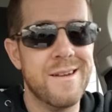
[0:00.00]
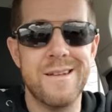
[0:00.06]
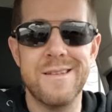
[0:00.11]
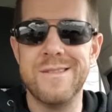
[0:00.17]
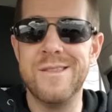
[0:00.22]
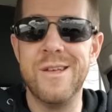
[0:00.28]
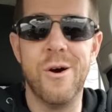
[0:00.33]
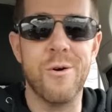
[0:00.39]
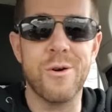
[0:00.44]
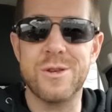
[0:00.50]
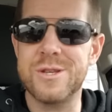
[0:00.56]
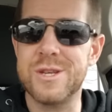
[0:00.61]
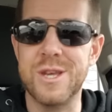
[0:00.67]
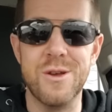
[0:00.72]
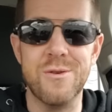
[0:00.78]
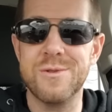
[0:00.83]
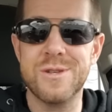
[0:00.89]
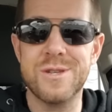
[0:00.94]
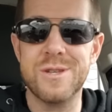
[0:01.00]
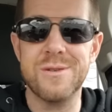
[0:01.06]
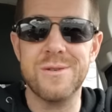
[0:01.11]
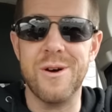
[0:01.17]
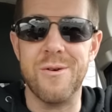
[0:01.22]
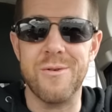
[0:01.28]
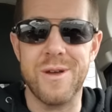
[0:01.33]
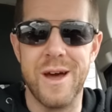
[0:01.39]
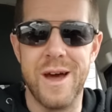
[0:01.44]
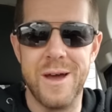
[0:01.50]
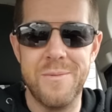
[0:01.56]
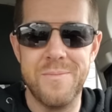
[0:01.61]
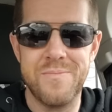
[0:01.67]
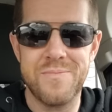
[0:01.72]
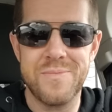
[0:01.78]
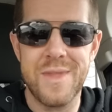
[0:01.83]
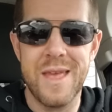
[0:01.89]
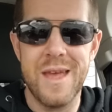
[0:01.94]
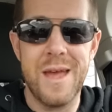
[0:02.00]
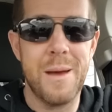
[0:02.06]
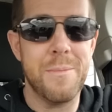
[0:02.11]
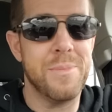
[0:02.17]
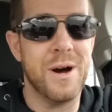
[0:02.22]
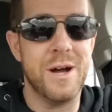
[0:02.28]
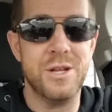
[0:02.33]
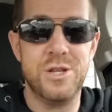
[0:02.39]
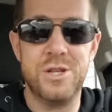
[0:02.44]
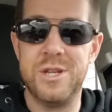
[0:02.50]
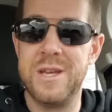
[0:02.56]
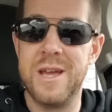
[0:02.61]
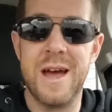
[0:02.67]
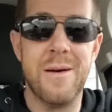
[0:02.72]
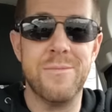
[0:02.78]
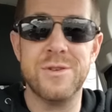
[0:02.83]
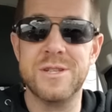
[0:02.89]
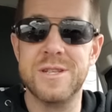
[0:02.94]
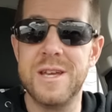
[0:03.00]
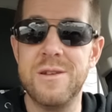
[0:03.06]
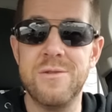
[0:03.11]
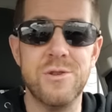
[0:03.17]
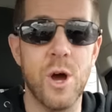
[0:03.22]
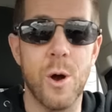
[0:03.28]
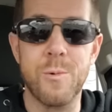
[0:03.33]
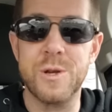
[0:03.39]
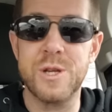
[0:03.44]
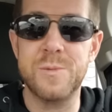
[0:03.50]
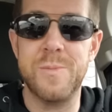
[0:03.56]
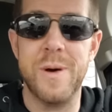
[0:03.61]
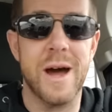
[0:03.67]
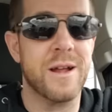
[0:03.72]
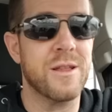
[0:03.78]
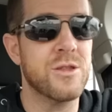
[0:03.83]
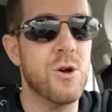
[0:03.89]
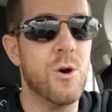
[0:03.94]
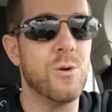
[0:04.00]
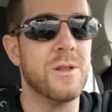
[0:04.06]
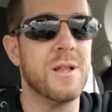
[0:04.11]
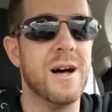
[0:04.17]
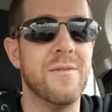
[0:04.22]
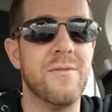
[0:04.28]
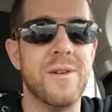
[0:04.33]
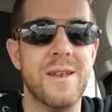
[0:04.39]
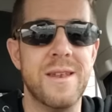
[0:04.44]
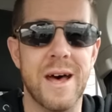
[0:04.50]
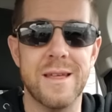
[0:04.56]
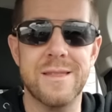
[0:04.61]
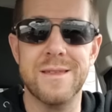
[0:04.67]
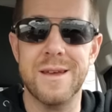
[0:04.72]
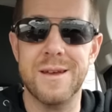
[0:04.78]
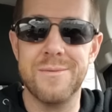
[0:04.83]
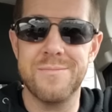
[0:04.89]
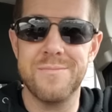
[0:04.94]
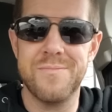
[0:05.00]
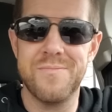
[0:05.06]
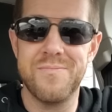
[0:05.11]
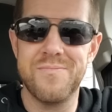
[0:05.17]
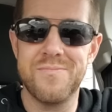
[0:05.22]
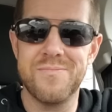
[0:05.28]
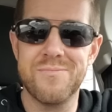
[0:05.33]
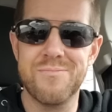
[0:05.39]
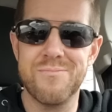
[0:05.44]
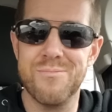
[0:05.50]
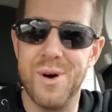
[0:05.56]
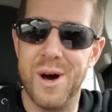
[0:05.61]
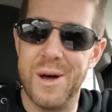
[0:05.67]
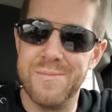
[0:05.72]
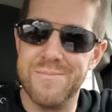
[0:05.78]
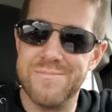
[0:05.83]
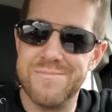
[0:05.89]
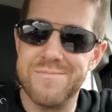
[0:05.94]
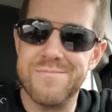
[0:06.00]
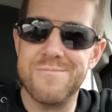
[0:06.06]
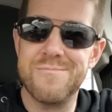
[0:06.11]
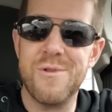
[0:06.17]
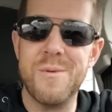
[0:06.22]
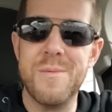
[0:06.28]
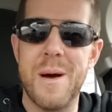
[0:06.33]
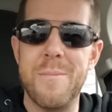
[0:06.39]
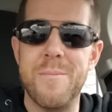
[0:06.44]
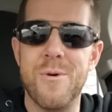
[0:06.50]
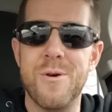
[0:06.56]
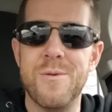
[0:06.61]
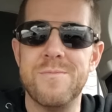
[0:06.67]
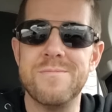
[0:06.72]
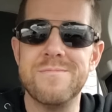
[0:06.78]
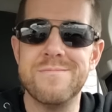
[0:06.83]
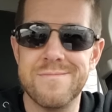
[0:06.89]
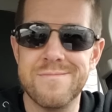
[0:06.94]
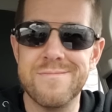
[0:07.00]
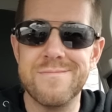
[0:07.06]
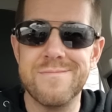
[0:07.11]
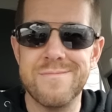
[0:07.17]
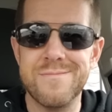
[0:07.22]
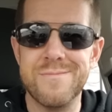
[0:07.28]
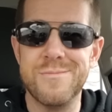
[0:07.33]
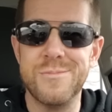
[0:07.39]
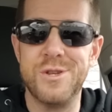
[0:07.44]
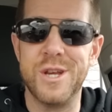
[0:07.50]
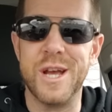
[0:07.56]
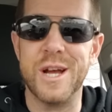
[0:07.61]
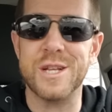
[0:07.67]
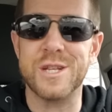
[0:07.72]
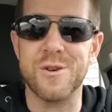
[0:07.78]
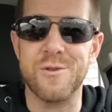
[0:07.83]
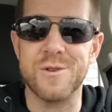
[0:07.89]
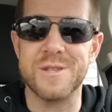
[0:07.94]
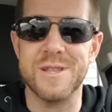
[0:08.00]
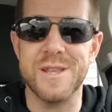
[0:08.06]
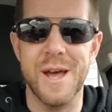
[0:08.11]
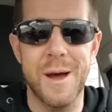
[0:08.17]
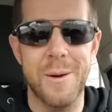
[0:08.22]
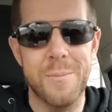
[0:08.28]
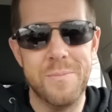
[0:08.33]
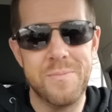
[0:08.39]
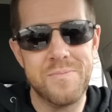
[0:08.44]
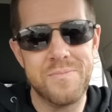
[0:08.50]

no excuse, okay? But she obviously, no respect, no love, nothing. But remember, she gets hers in the end.